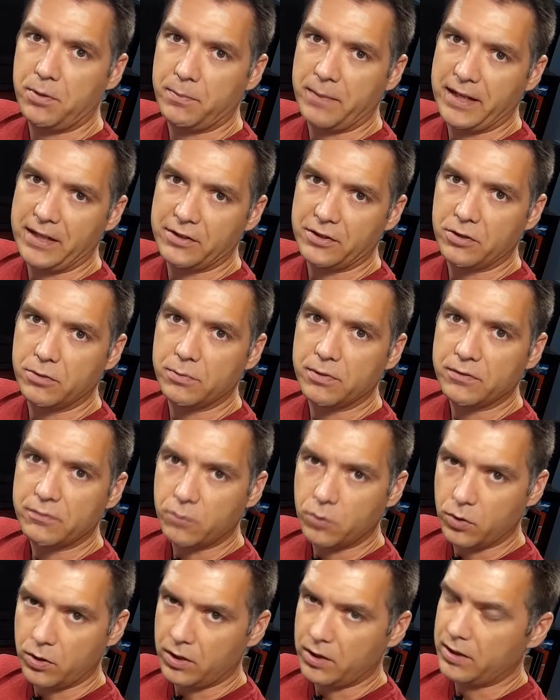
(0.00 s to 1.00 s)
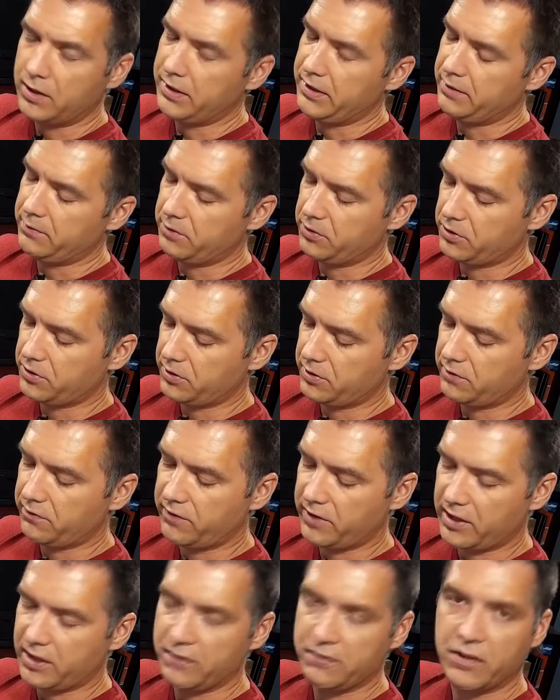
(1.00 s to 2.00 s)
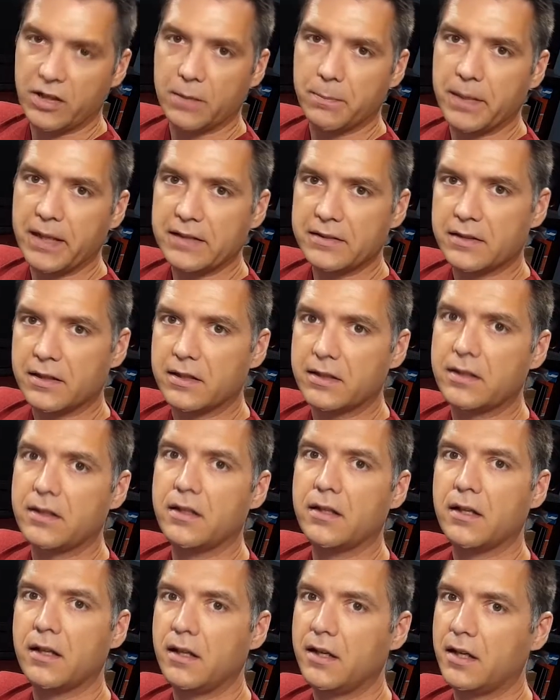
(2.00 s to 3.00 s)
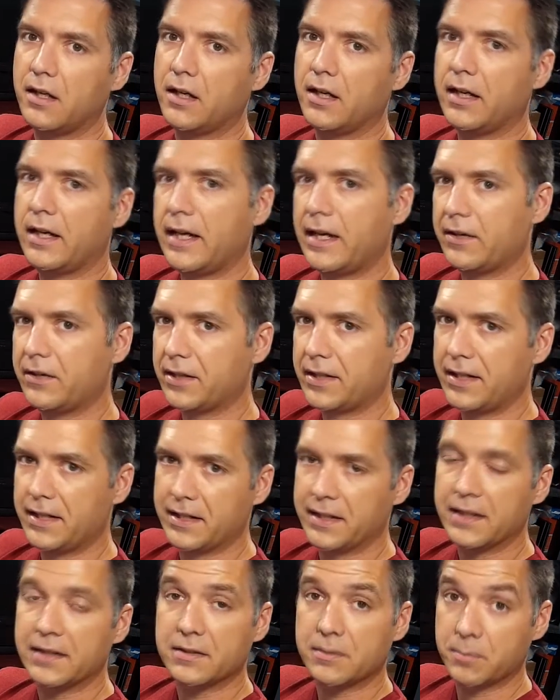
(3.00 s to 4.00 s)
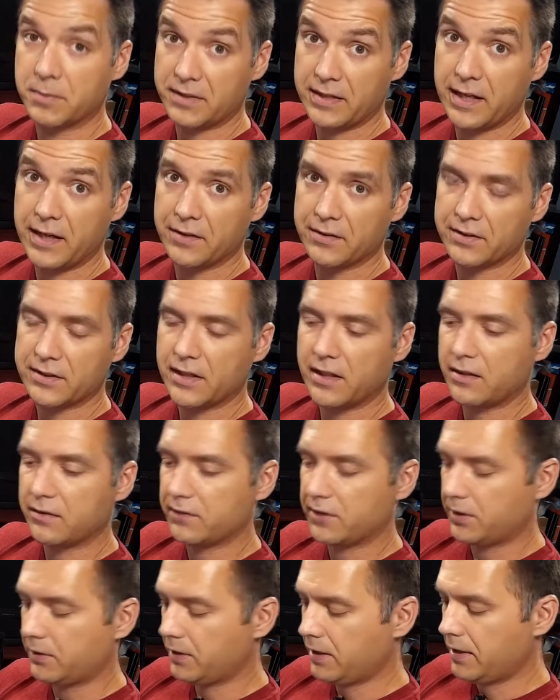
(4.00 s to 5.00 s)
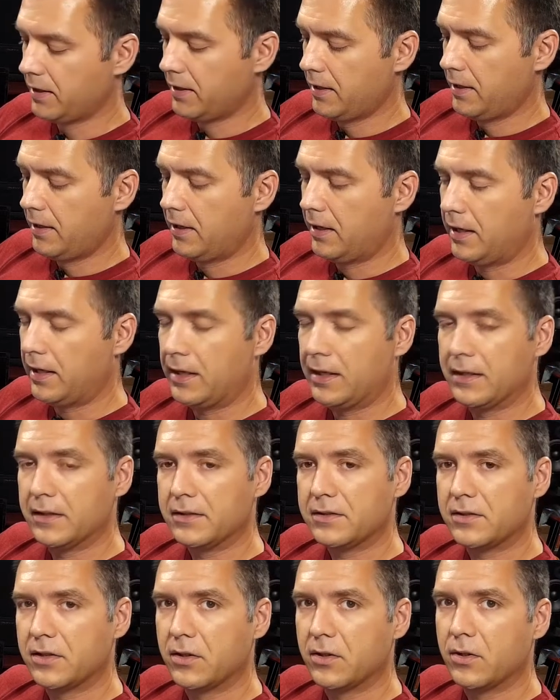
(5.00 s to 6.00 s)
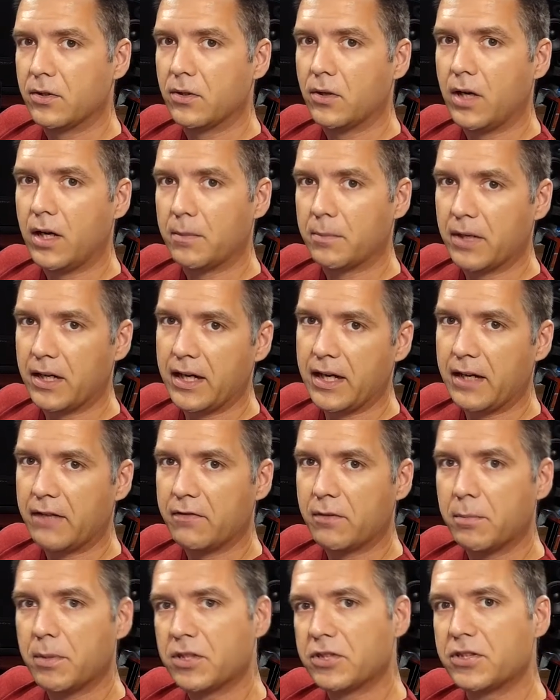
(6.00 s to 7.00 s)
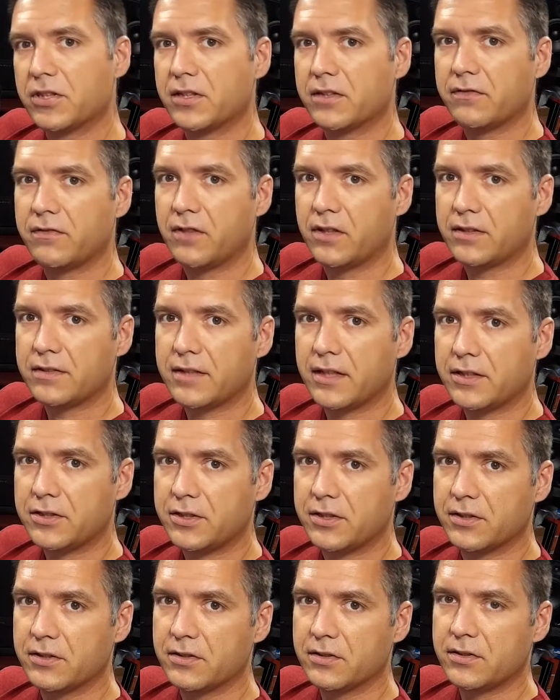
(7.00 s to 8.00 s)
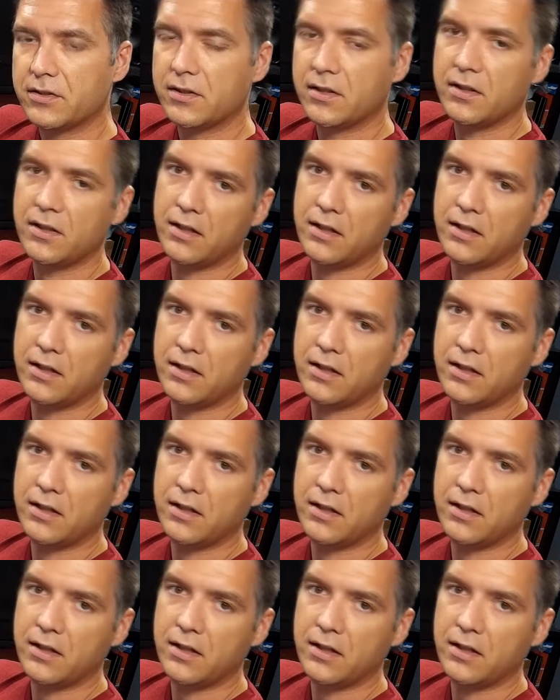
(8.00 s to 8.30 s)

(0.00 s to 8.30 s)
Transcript: manual before. It was just very, very basic, how to kind of get some sounds out of it. So I'm going to have a bunch of different sections